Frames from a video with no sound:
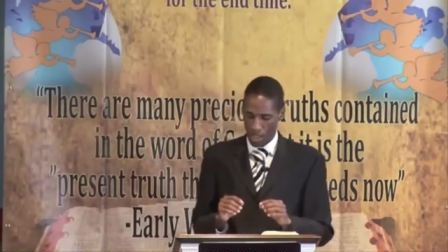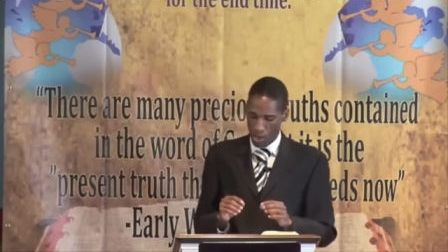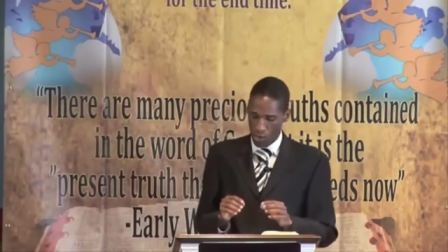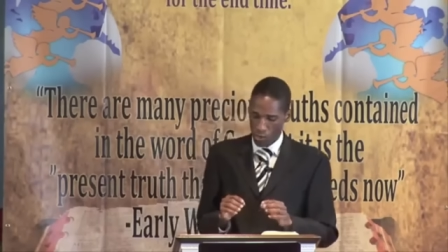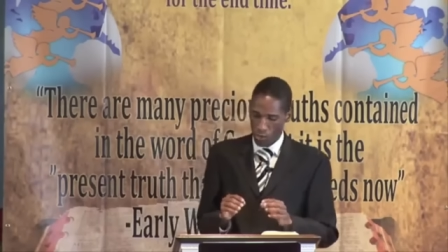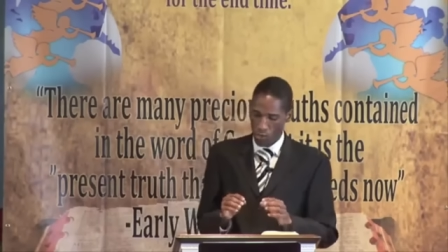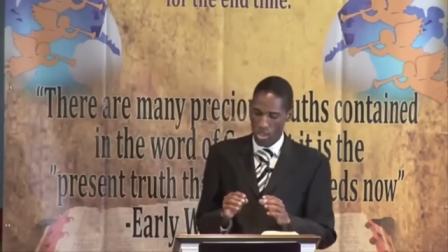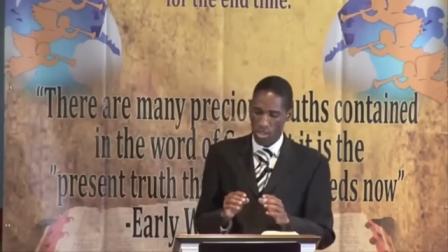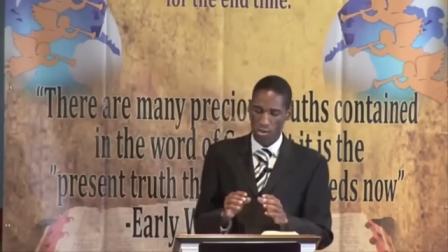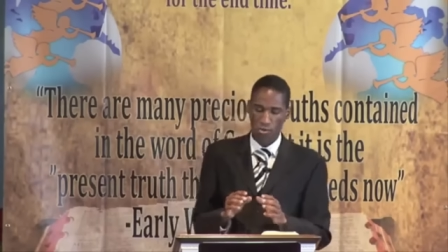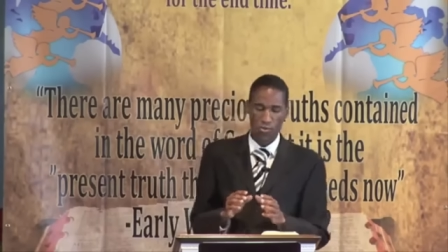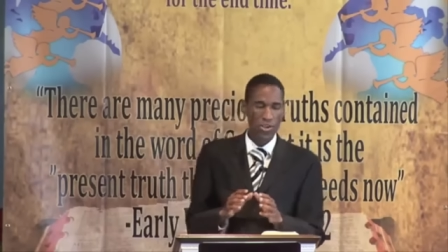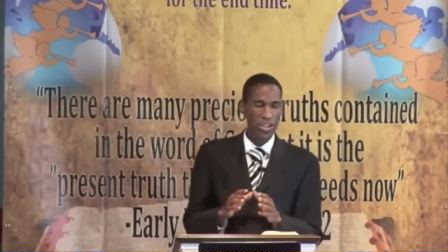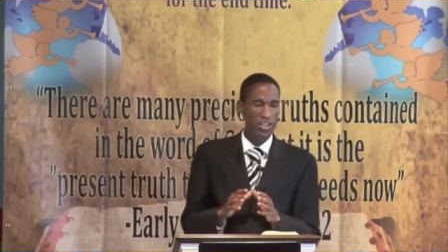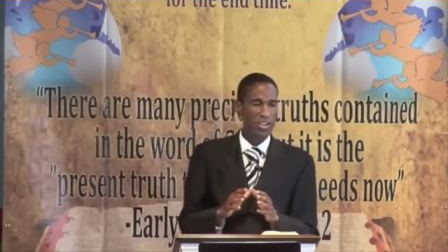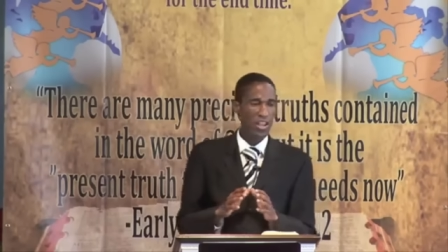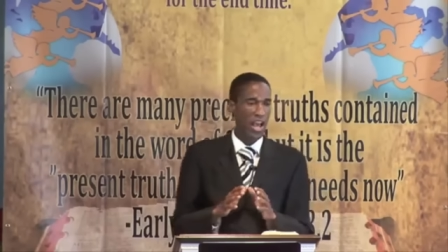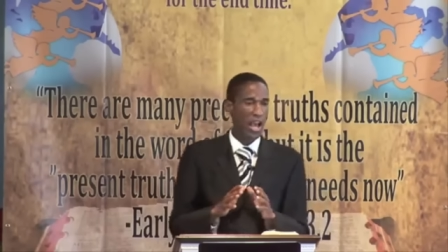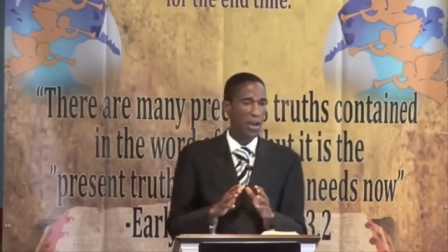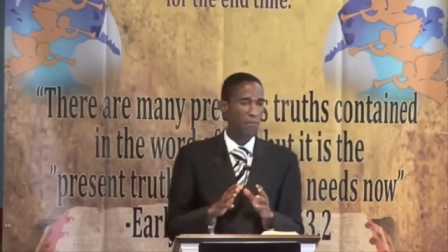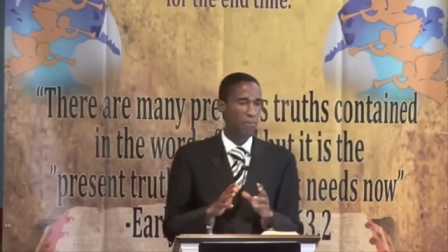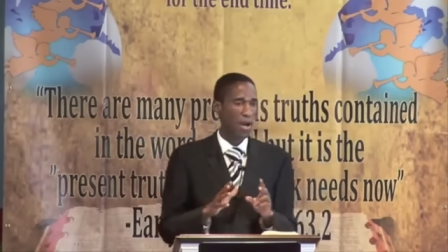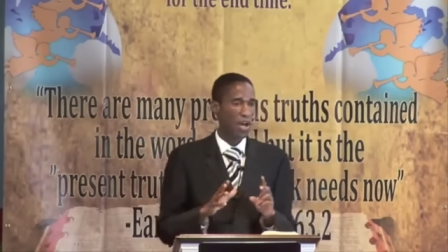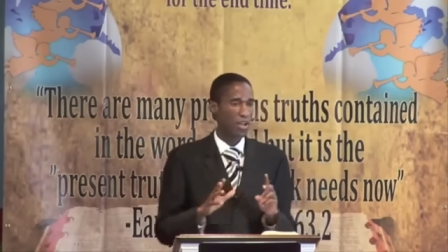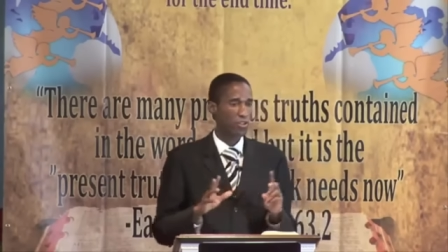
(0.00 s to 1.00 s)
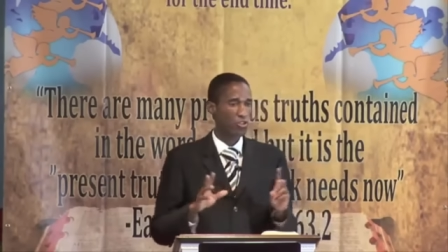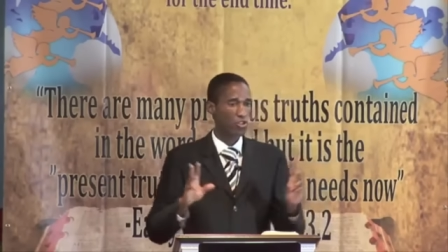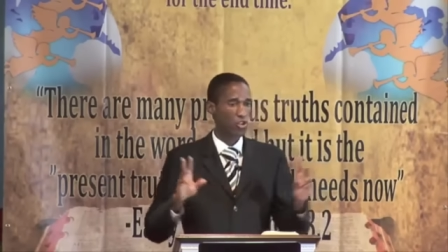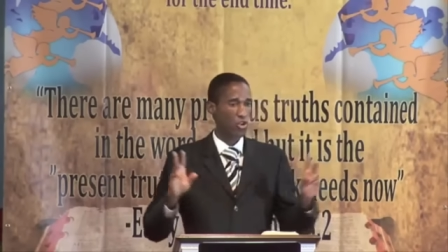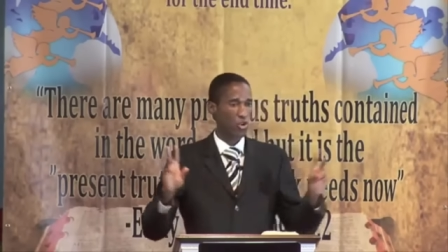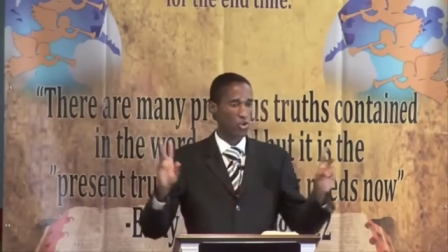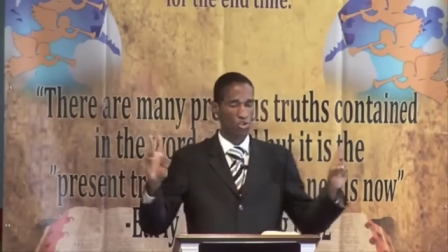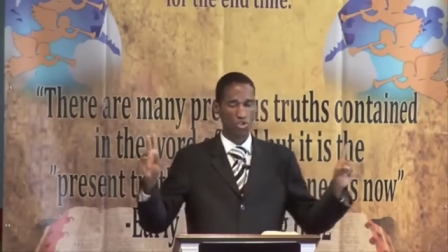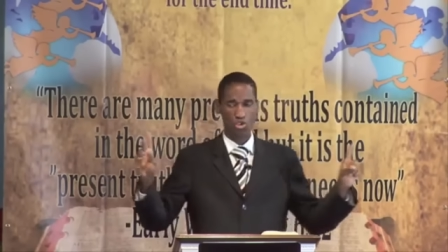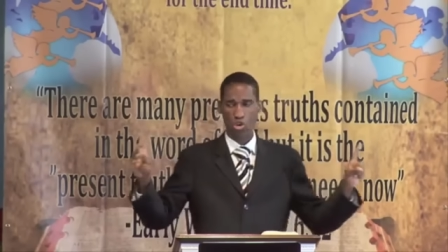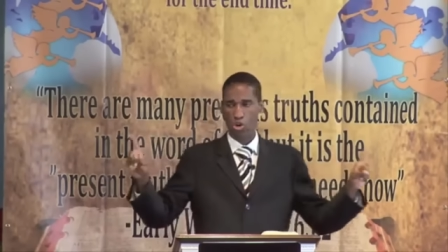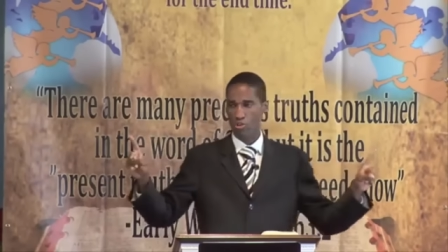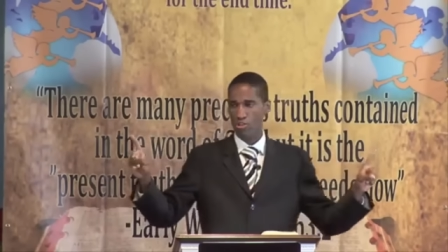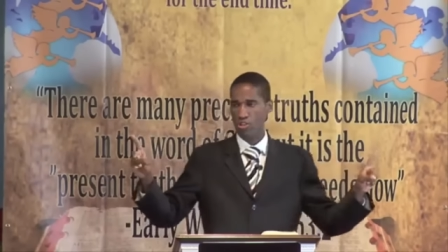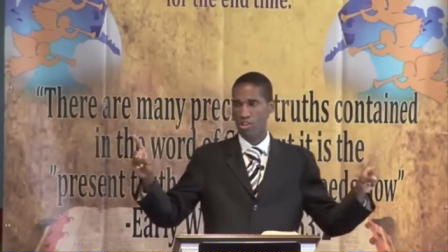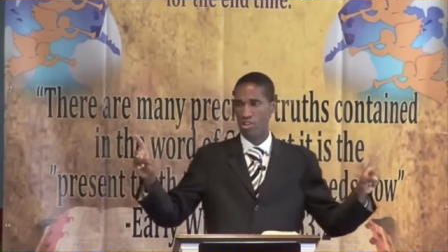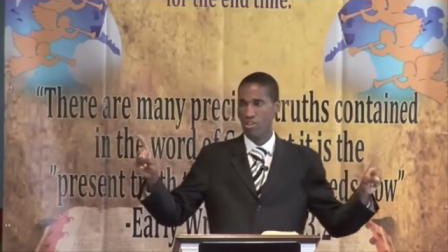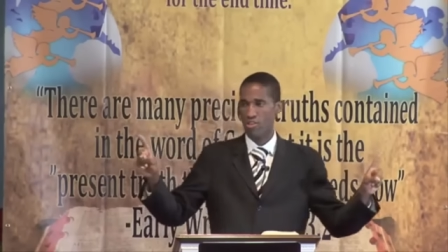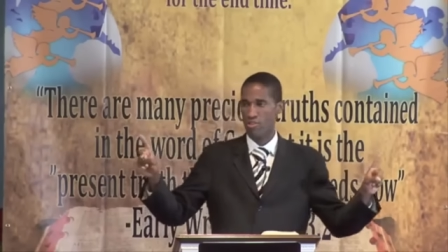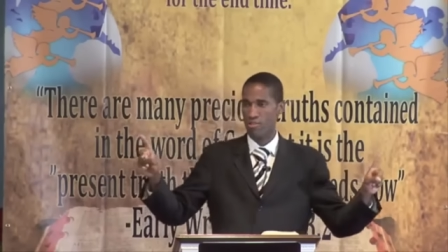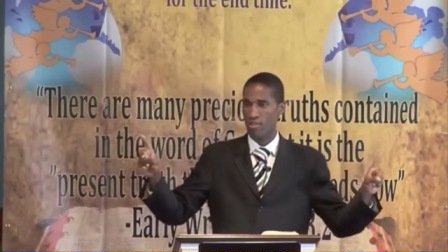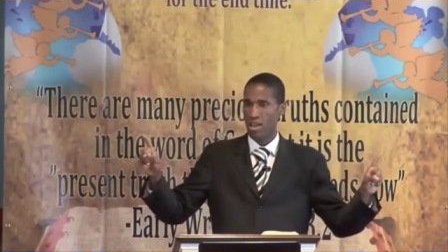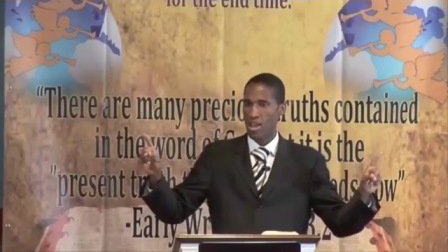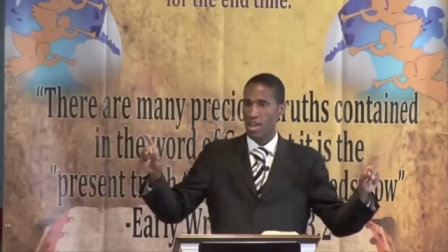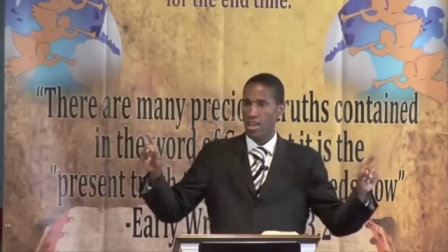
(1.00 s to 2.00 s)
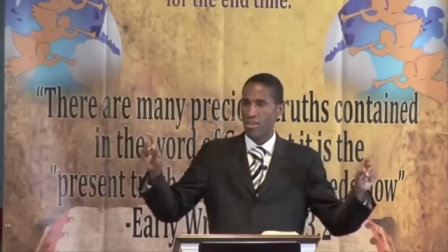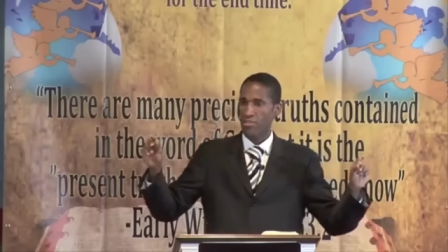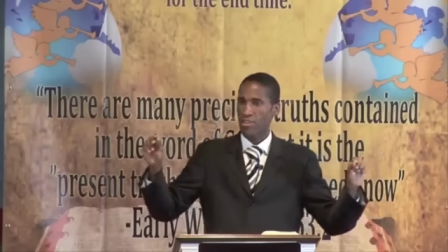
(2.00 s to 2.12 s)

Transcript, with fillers: we read about two churches.